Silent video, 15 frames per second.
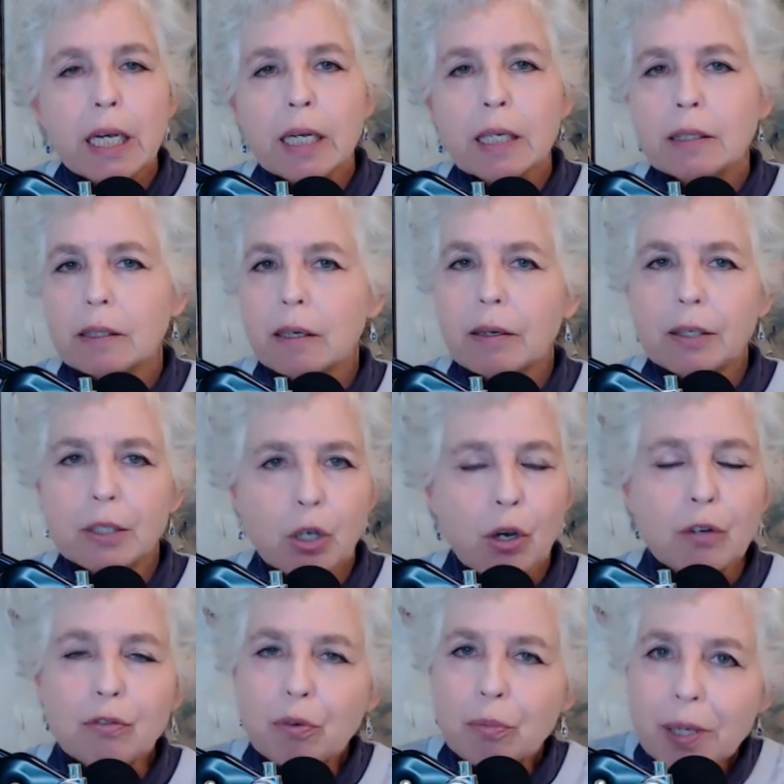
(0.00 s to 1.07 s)
It's
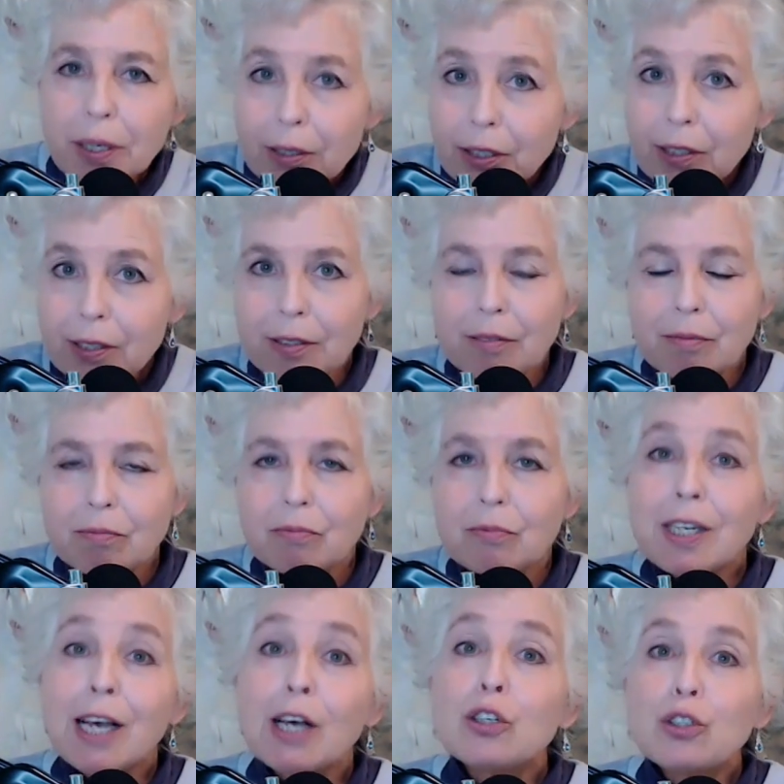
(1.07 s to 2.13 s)
hard for me to just
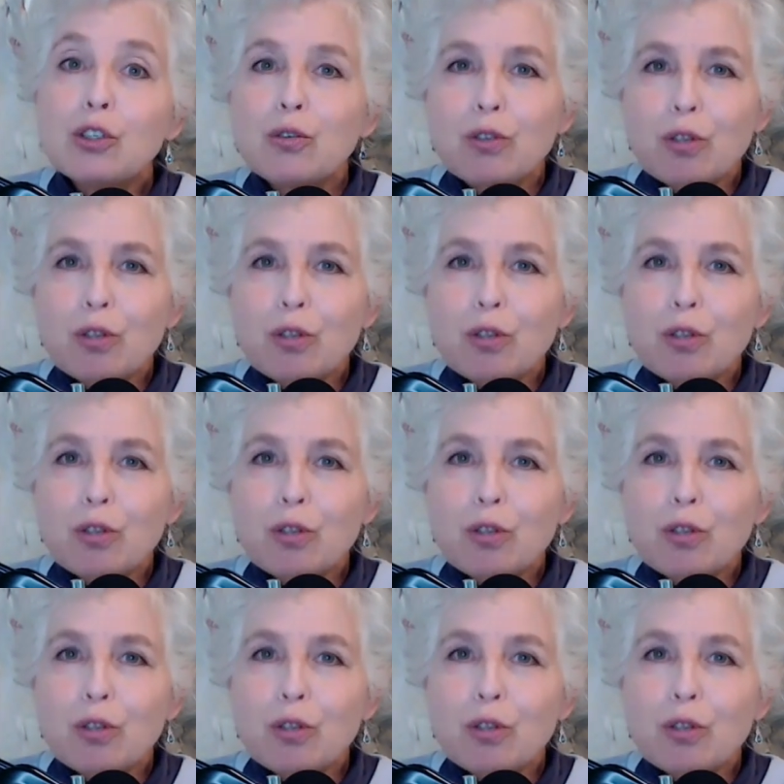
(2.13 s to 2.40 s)
tell you